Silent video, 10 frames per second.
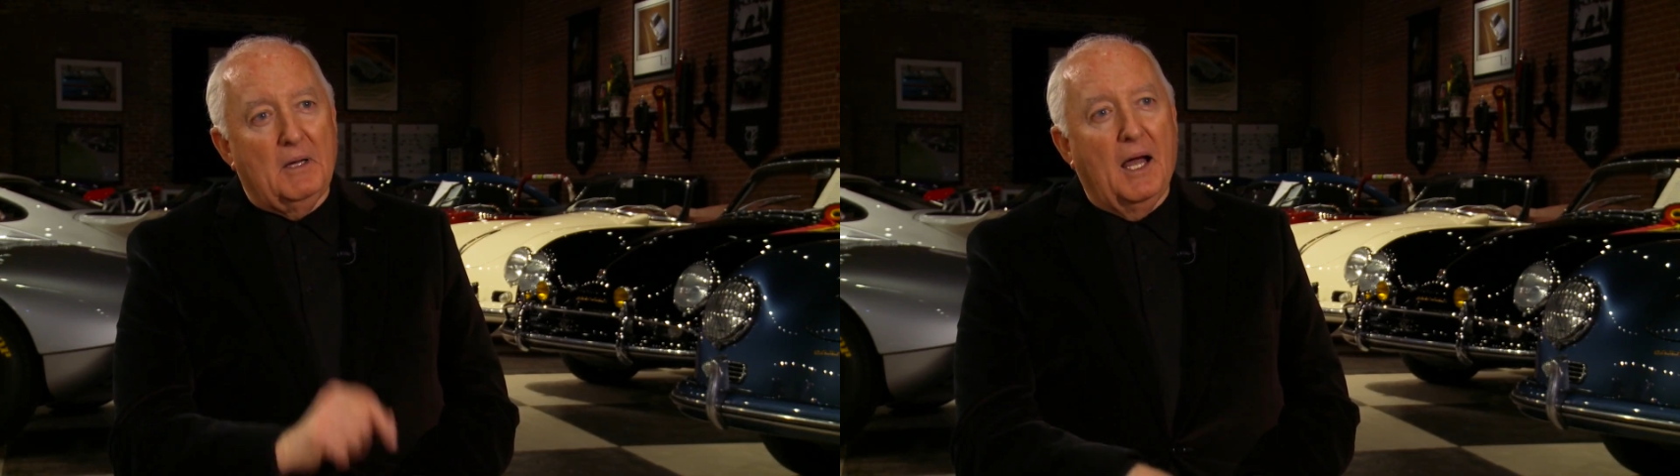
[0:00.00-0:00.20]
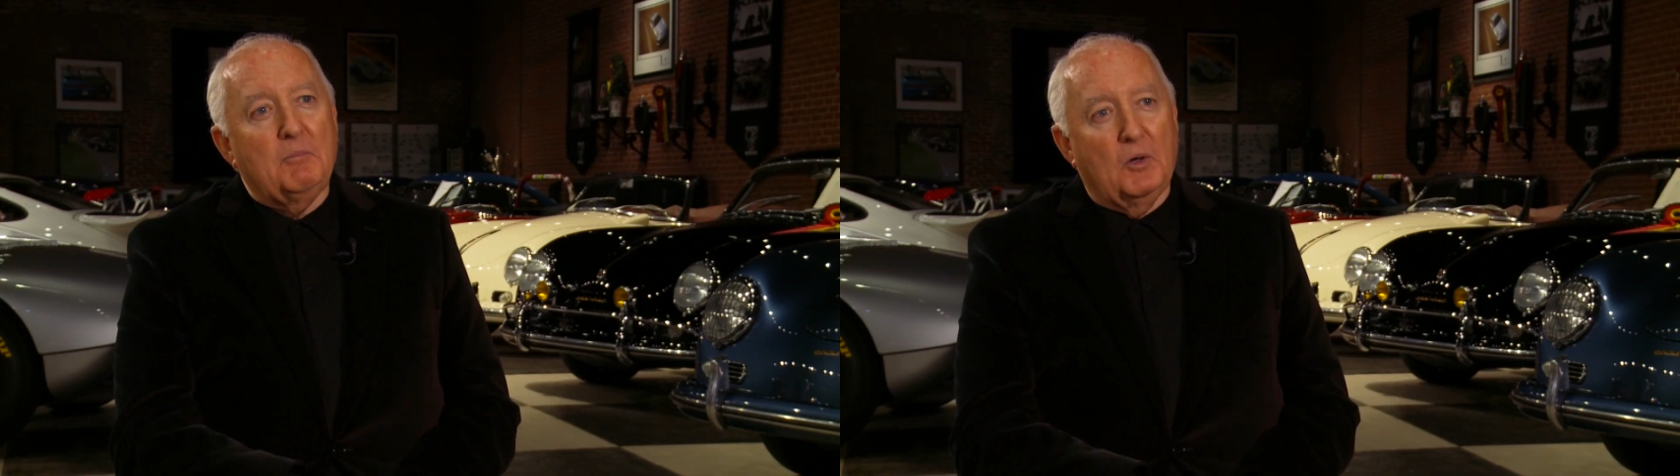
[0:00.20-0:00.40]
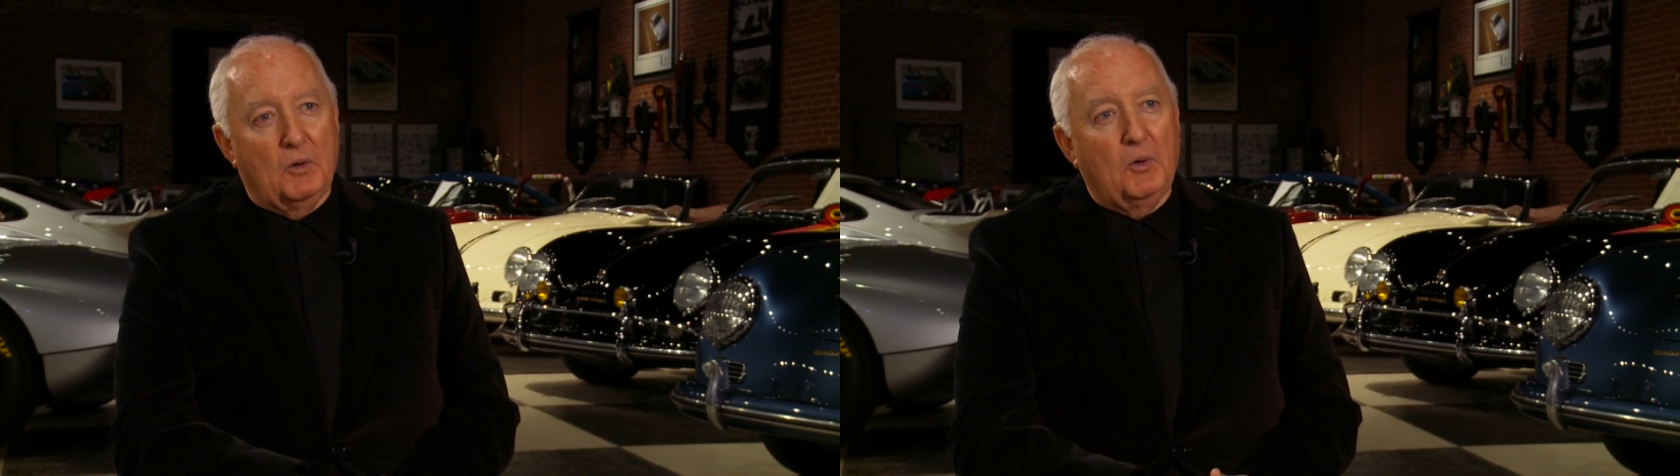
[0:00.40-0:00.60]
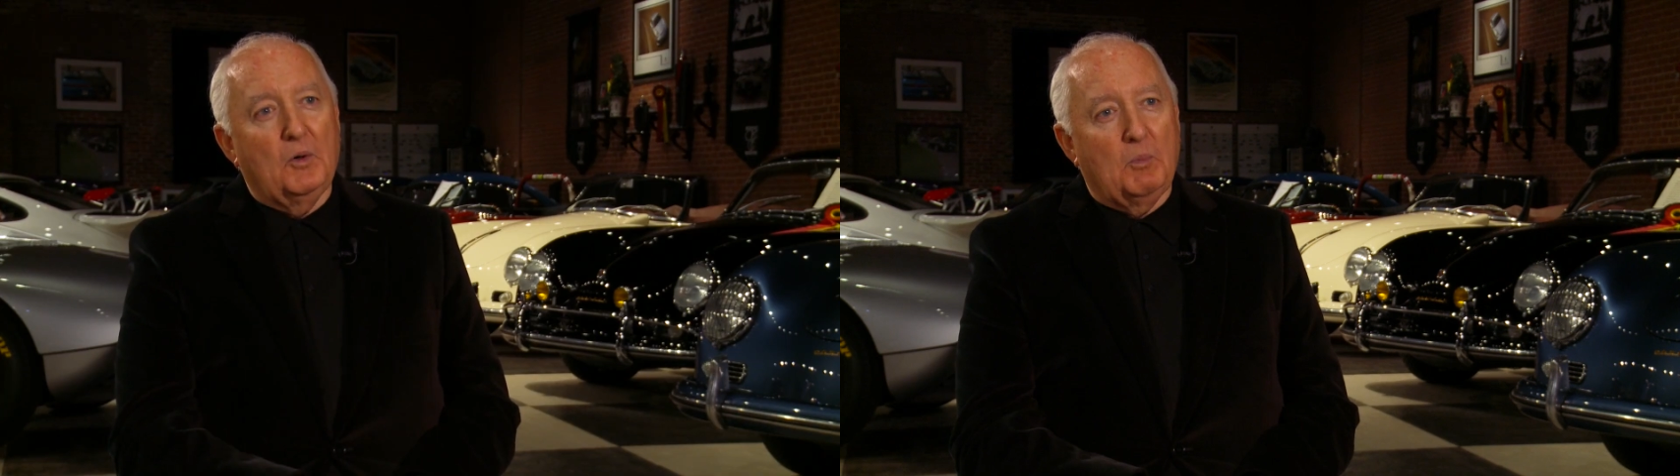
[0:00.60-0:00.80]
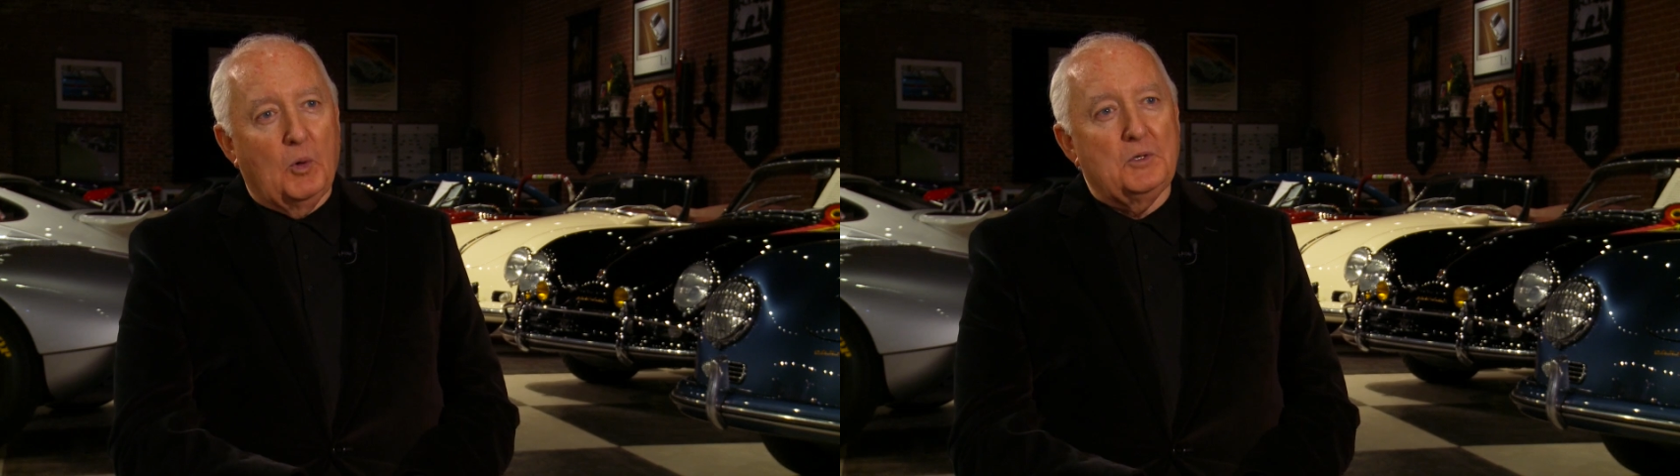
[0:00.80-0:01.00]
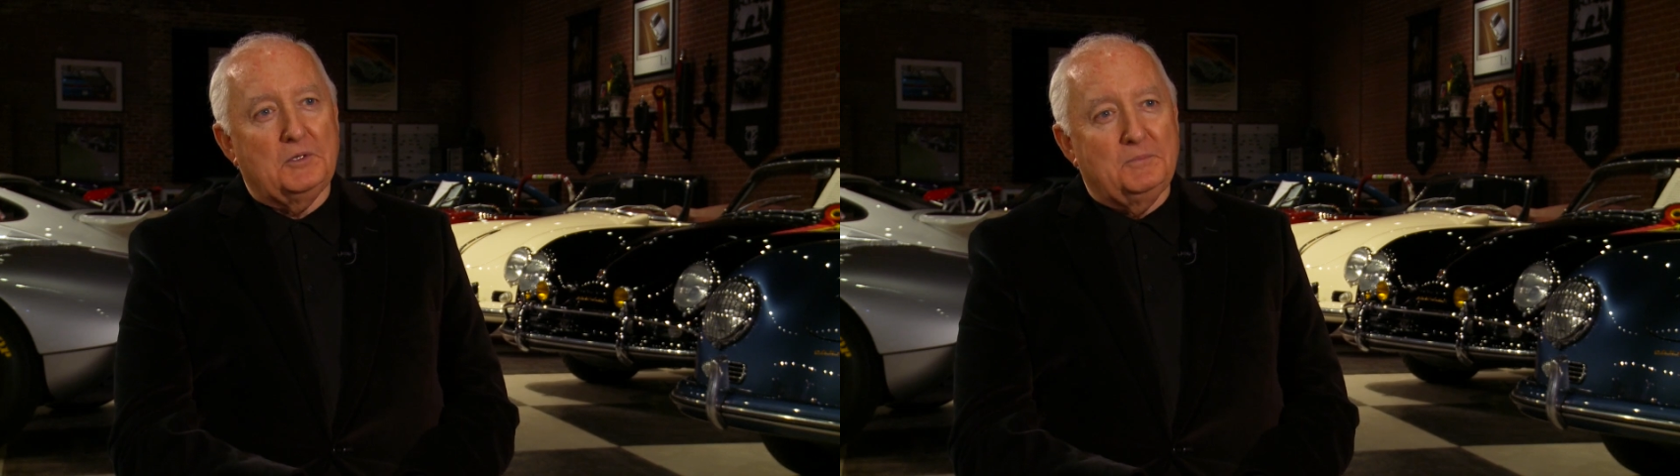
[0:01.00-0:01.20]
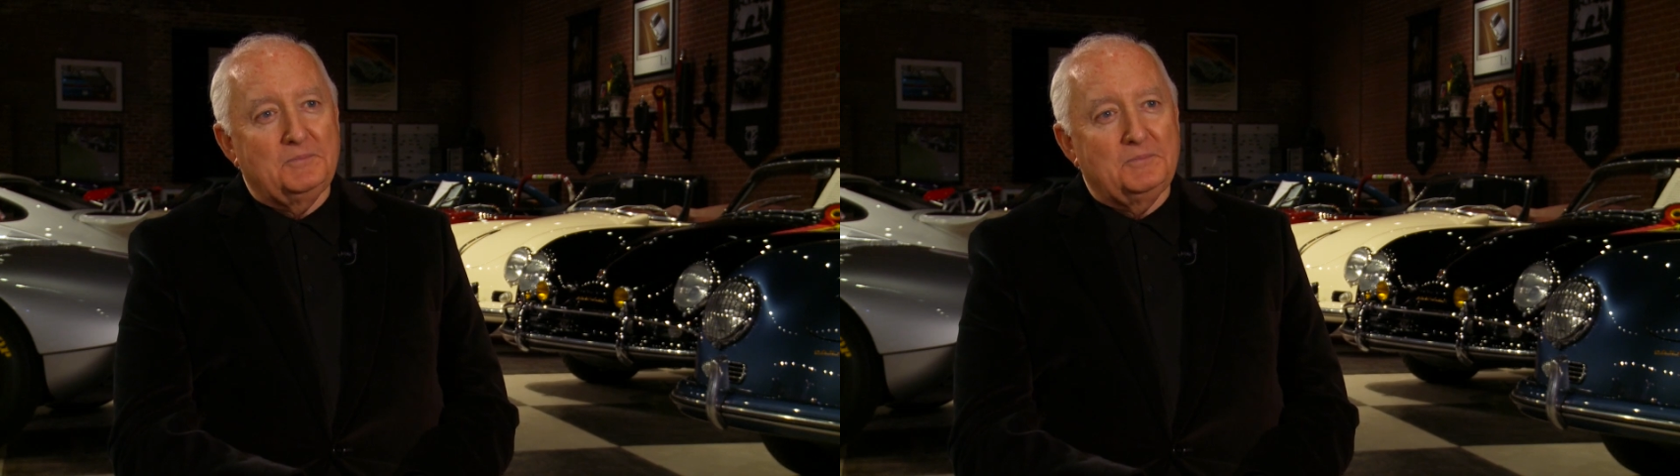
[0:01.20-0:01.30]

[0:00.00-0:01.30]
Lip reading: I'm going to own a Porsche.